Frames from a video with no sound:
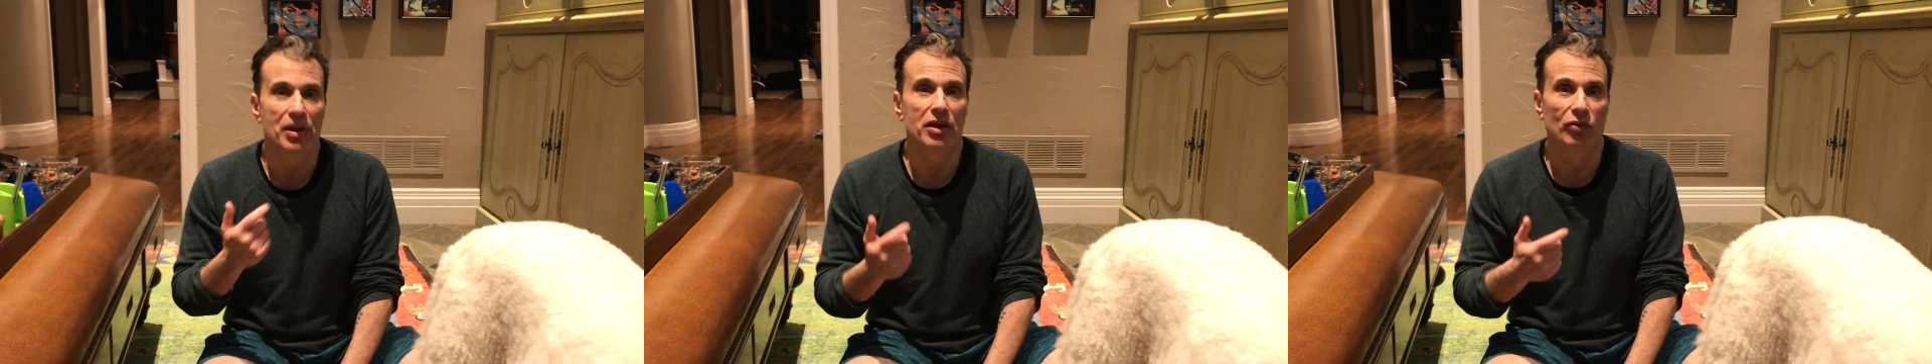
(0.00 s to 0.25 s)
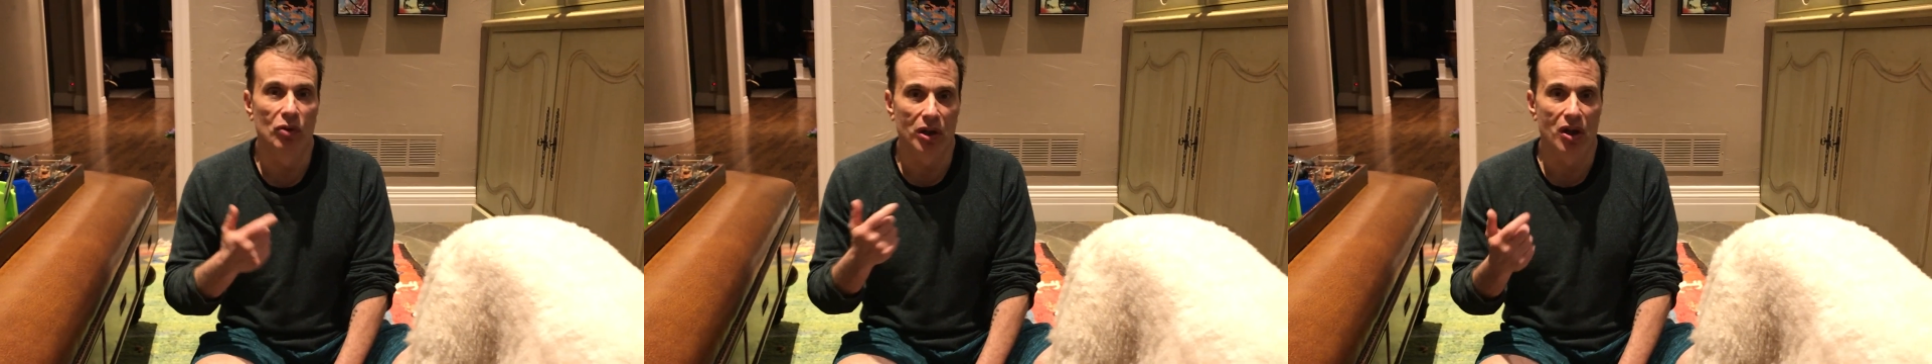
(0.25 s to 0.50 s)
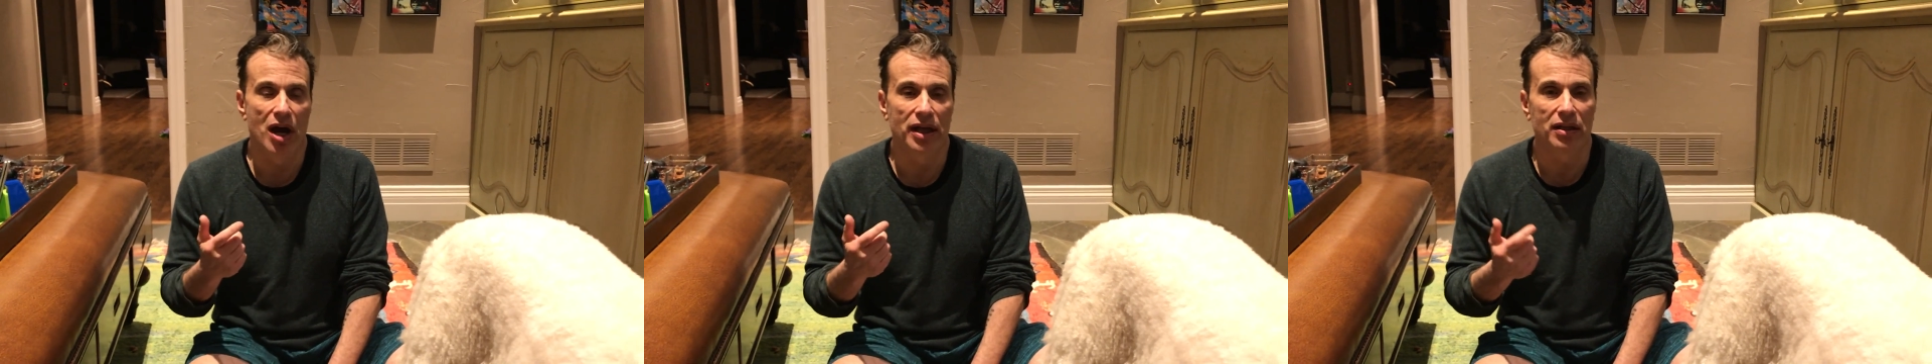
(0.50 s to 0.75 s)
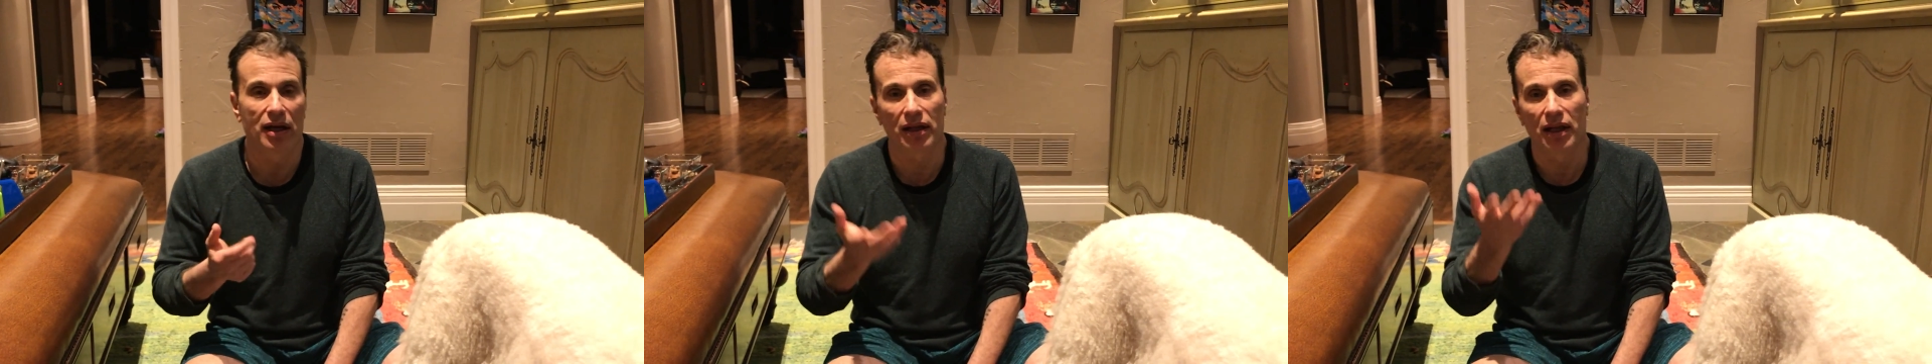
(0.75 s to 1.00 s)
been through a
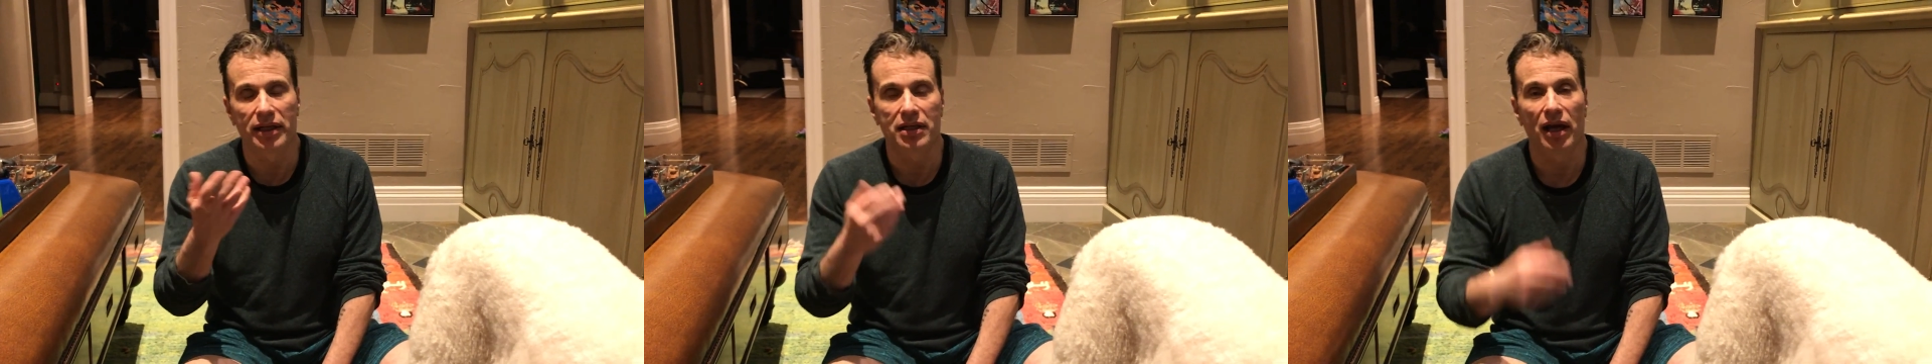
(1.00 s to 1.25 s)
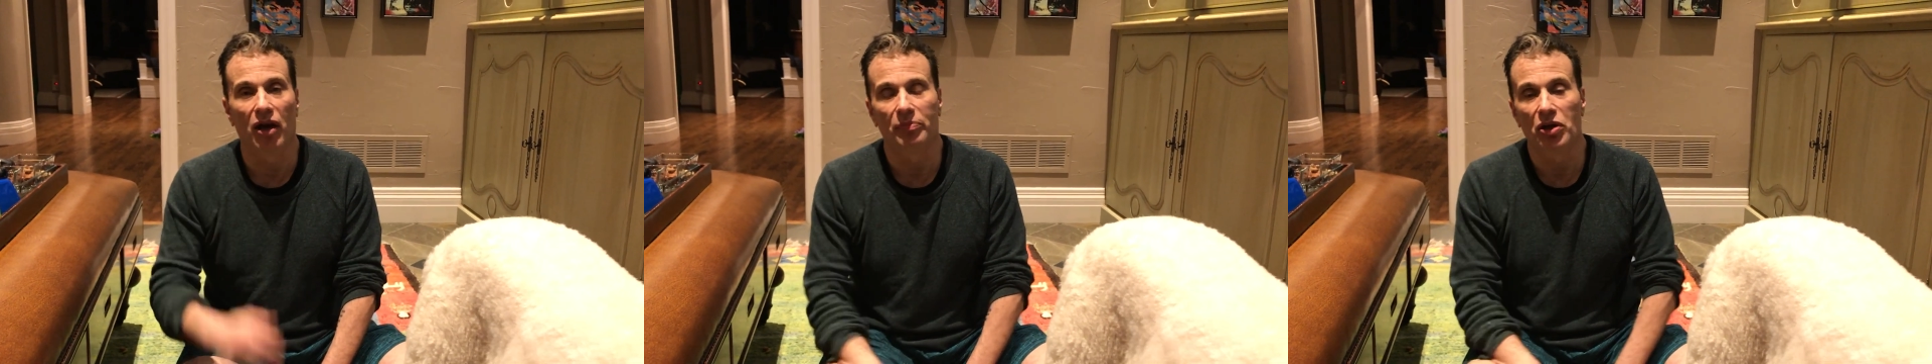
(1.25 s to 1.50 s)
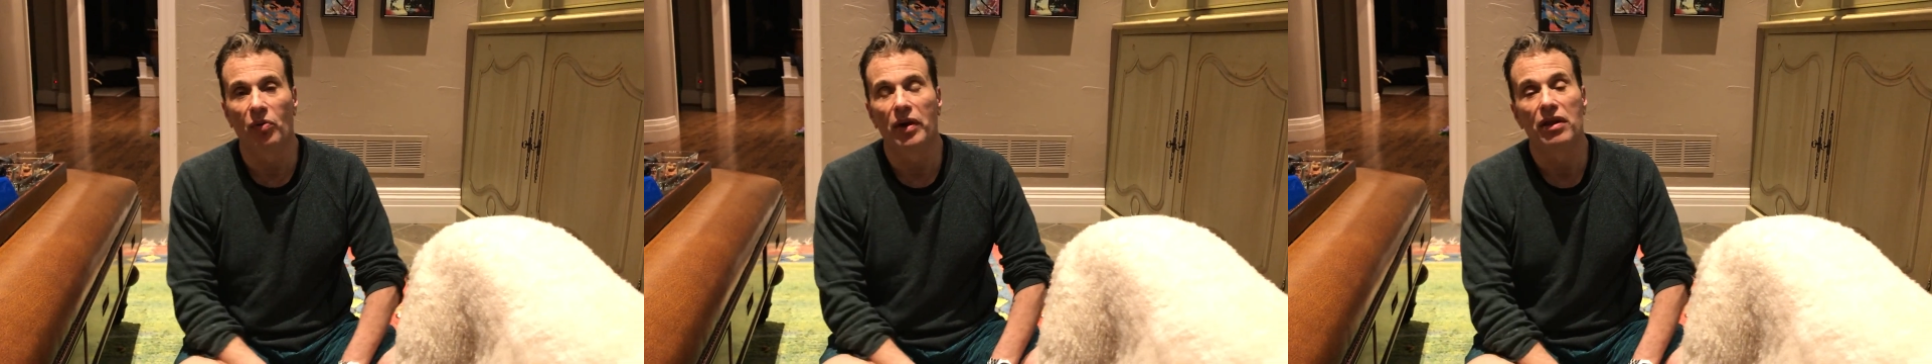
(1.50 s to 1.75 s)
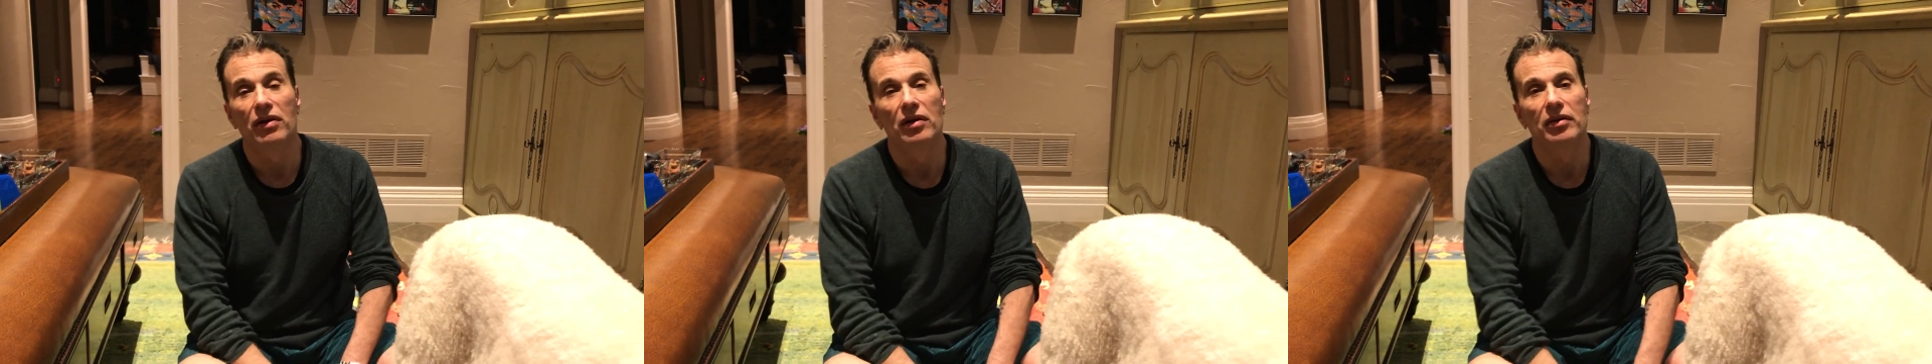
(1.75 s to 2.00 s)
lot that I'd like to help you
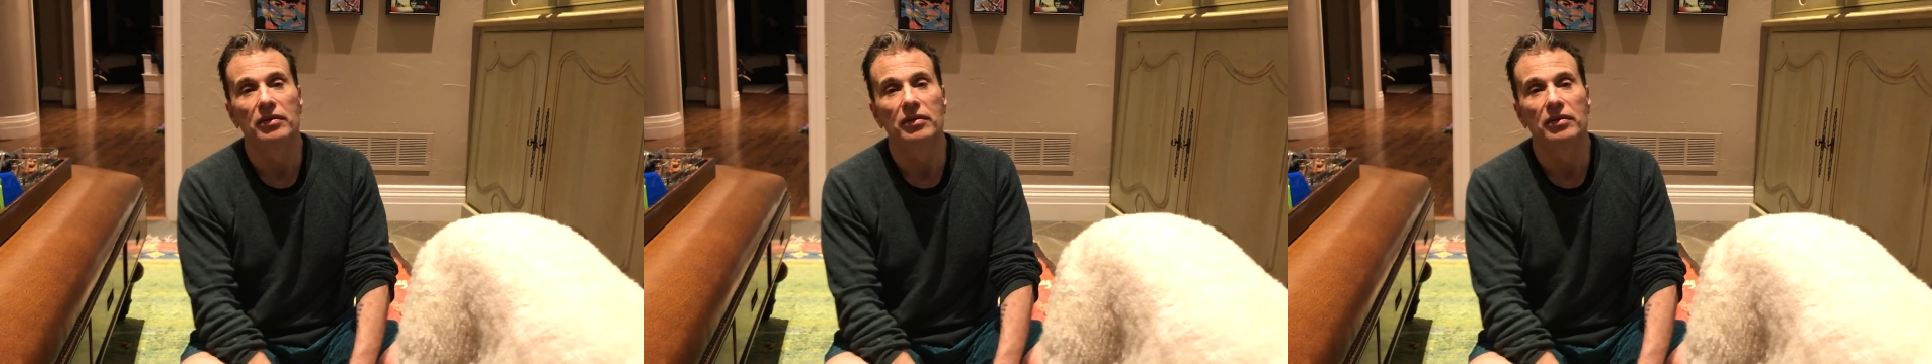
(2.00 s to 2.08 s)
with.